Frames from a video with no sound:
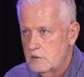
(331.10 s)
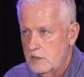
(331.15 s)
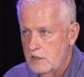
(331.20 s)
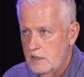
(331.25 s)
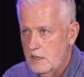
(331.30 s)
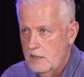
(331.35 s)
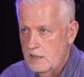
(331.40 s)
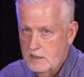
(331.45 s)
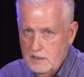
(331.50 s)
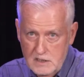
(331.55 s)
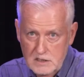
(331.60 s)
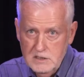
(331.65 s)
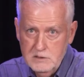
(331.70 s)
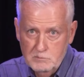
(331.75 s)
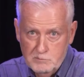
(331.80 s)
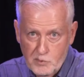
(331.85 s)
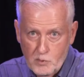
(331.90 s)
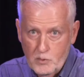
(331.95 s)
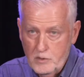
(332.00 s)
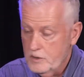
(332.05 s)
it is
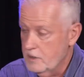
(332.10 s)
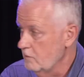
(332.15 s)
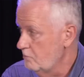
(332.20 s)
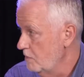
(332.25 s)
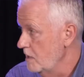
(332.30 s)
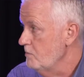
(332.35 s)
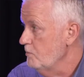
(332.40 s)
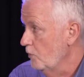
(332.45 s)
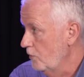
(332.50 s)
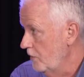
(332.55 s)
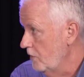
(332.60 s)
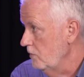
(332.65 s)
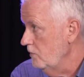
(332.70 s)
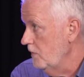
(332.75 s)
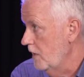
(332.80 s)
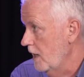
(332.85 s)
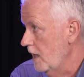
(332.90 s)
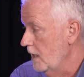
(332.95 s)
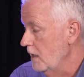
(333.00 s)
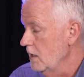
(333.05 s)
important that people know
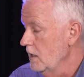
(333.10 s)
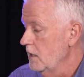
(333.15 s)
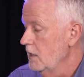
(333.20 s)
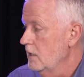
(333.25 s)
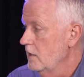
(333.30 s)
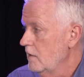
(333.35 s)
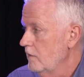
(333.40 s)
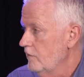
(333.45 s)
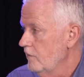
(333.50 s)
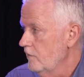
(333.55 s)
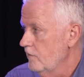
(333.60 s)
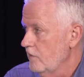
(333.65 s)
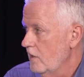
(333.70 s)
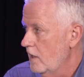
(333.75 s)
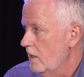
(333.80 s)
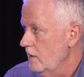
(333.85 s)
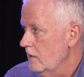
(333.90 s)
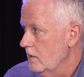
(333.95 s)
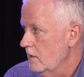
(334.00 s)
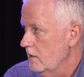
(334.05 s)
that. This is
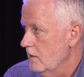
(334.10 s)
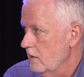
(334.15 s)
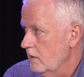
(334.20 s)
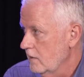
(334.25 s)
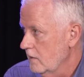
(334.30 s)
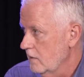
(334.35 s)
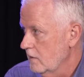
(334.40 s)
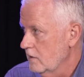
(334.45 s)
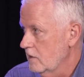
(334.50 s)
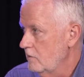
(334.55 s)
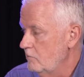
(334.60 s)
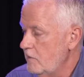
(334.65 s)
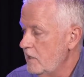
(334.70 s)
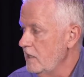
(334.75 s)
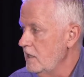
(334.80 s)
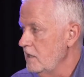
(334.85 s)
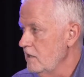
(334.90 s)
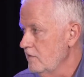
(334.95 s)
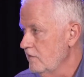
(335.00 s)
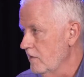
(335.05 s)
not a
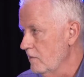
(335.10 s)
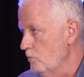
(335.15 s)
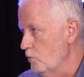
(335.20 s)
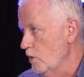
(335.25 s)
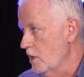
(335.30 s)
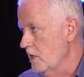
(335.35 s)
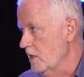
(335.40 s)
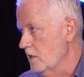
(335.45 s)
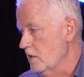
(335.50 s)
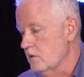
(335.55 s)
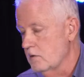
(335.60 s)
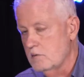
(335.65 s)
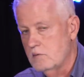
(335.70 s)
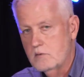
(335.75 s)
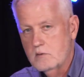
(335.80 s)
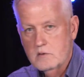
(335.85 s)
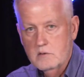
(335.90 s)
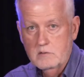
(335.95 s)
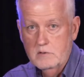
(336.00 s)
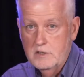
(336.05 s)
committee somewhere,
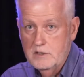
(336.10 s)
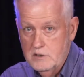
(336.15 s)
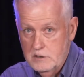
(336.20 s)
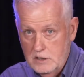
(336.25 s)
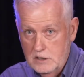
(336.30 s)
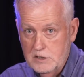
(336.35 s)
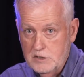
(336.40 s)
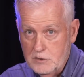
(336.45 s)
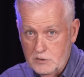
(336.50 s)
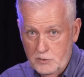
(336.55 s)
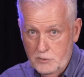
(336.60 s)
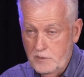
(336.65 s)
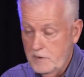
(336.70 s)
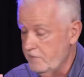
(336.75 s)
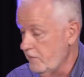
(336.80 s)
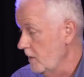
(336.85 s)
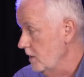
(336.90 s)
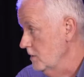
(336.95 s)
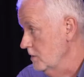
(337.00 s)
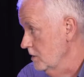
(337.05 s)
or it's the three
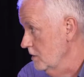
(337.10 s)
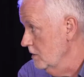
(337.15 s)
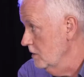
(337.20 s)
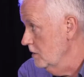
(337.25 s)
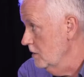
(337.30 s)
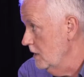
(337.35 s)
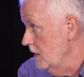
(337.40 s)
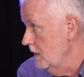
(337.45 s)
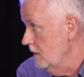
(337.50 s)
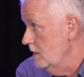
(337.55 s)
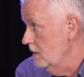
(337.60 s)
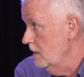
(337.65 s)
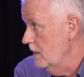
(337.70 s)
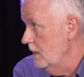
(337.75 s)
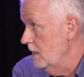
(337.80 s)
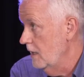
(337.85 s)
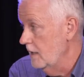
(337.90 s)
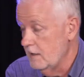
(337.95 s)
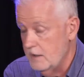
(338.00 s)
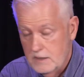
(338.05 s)
of us that
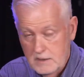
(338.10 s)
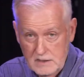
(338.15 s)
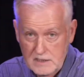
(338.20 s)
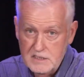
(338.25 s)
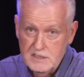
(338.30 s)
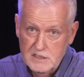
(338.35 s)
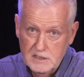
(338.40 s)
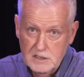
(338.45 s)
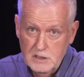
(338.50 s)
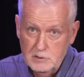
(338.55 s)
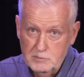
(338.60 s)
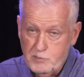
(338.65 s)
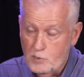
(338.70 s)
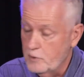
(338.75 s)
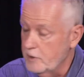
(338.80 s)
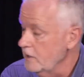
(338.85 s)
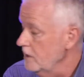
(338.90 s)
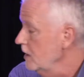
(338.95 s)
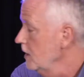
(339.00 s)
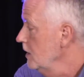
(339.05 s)
at least at this
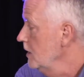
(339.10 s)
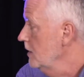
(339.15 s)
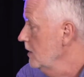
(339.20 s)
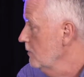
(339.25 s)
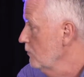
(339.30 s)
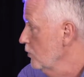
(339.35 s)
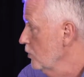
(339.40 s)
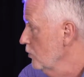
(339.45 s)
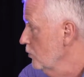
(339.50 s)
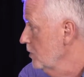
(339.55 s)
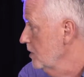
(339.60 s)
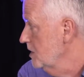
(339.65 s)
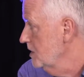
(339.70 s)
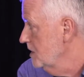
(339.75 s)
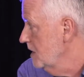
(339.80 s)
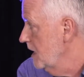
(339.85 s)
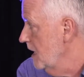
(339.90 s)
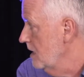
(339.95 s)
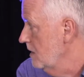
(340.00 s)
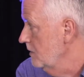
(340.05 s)
point, where we
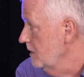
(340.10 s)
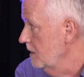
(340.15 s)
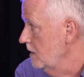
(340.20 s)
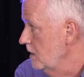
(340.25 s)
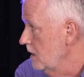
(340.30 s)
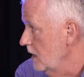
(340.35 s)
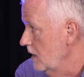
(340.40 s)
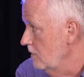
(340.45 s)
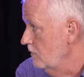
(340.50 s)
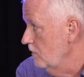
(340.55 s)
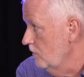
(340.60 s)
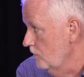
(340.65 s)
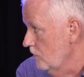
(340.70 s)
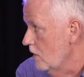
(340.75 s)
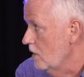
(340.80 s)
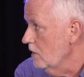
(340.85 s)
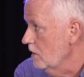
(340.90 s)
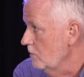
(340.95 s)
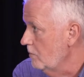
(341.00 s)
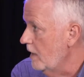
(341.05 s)
sit down and just
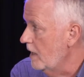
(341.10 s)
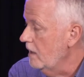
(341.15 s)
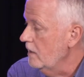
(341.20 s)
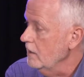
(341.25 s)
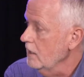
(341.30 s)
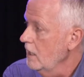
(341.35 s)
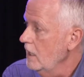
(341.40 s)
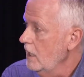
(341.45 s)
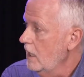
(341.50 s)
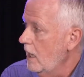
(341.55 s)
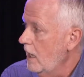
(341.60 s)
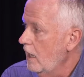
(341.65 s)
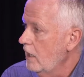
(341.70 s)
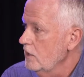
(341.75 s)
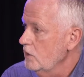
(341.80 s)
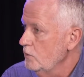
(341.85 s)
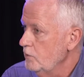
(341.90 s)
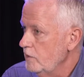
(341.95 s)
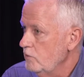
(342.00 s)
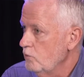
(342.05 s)
talk about how
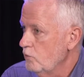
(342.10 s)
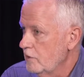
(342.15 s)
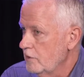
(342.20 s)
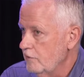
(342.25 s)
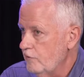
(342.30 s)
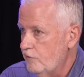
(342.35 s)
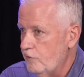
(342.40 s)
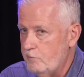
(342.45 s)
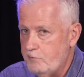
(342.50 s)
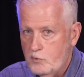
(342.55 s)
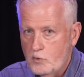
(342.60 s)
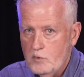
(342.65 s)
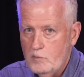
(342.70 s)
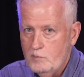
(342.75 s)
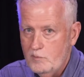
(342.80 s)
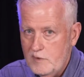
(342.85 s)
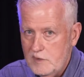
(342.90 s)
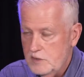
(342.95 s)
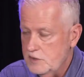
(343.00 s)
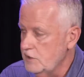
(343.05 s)
do we want to support
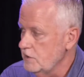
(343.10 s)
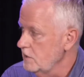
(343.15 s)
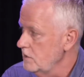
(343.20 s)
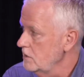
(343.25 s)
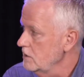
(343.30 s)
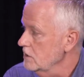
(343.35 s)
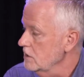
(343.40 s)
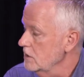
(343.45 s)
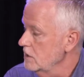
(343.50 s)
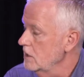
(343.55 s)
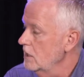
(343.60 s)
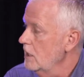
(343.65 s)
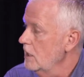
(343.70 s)
missions and